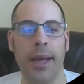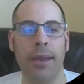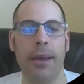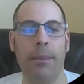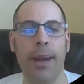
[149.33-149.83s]

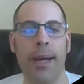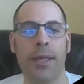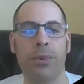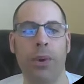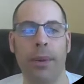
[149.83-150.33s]
And that beta
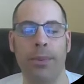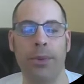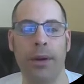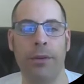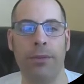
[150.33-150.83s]
is one
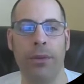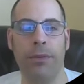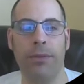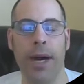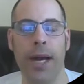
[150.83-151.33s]
point
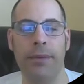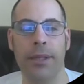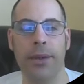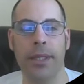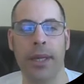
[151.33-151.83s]
four five,
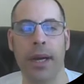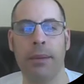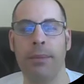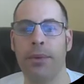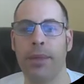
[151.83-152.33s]
so the
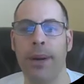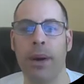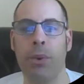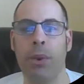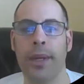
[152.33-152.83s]
stock moves
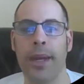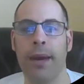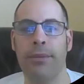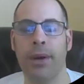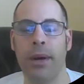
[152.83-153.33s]
about one and a
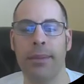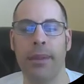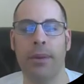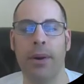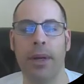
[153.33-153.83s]
half times
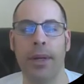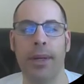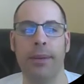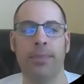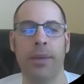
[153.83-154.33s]
the
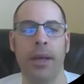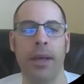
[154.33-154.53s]
market.